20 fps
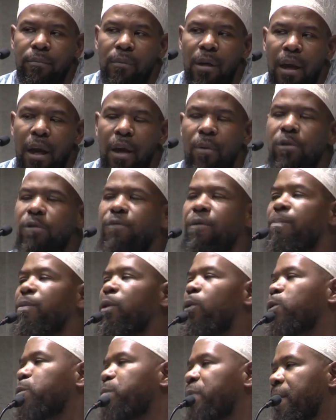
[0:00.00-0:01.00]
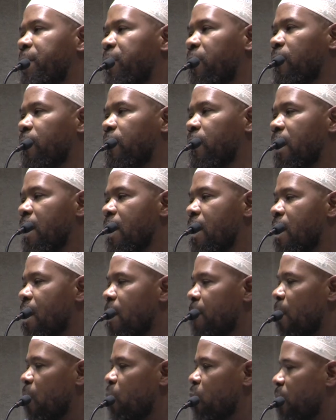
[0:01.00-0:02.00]
He was from those people.
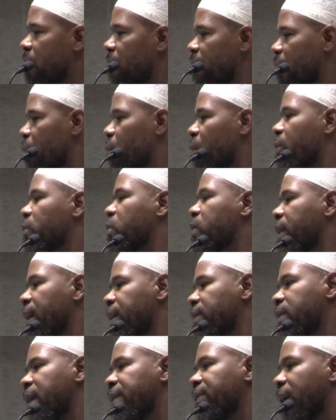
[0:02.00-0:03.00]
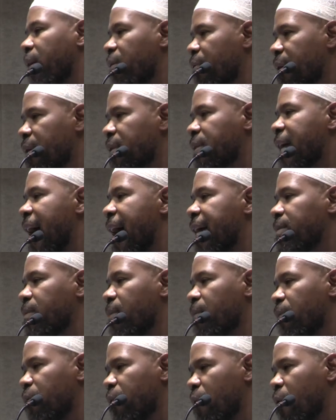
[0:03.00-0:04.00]
But one of the worst things that they criticized
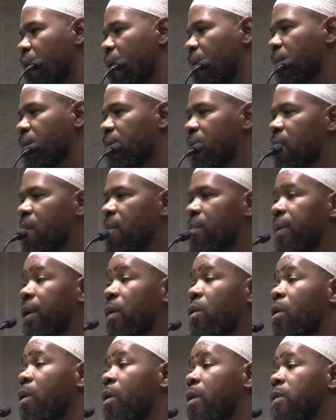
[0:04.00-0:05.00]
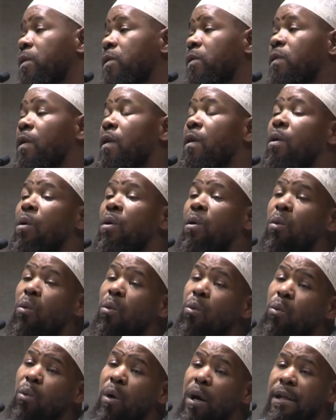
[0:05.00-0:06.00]
him for, because
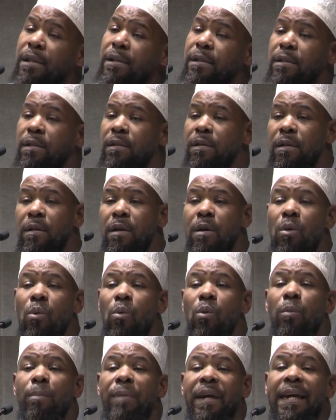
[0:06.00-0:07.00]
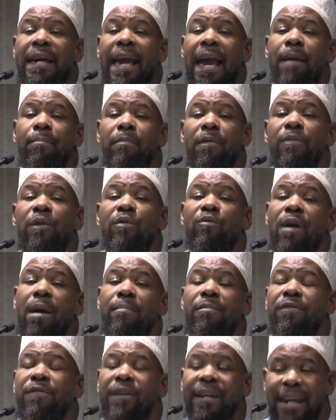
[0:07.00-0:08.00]
what became of the
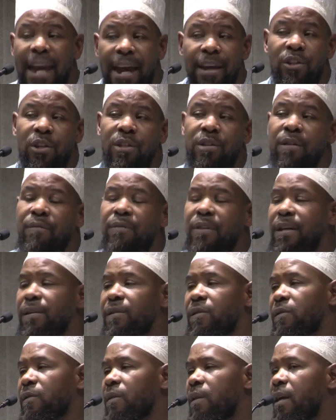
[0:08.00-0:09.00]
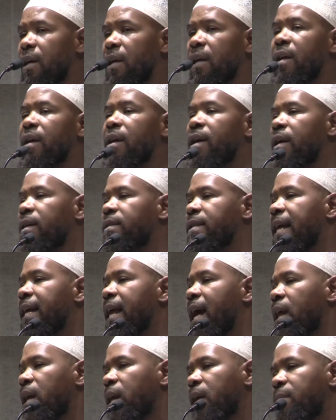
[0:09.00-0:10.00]
ramifications of this, is that
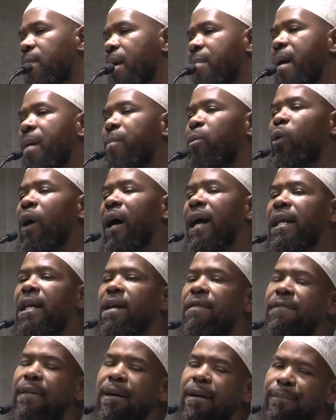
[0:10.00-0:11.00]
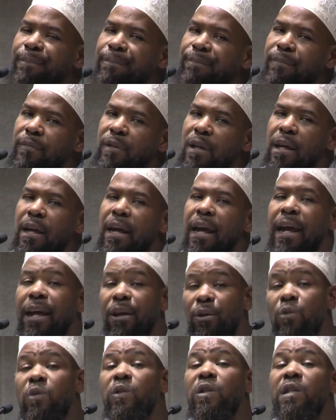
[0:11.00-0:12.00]
Al-Imam Abu Hanifa, he
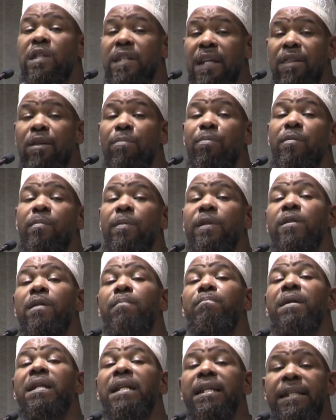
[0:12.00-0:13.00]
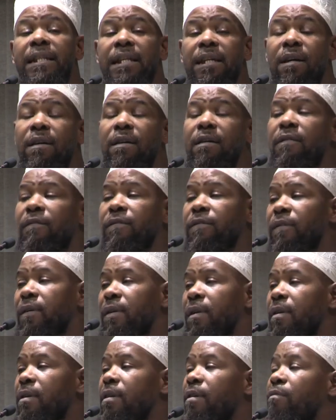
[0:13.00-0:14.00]
used to see the permissibility of
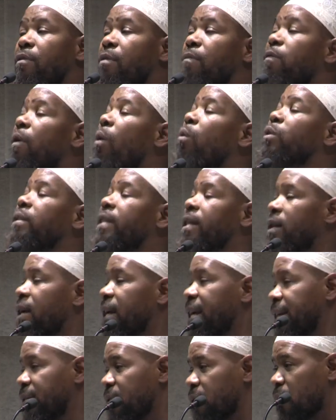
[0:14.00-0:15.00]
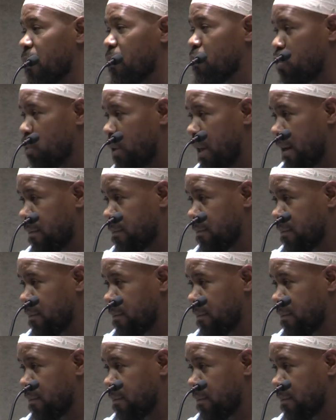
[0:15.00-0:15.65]
revolting against the ruler.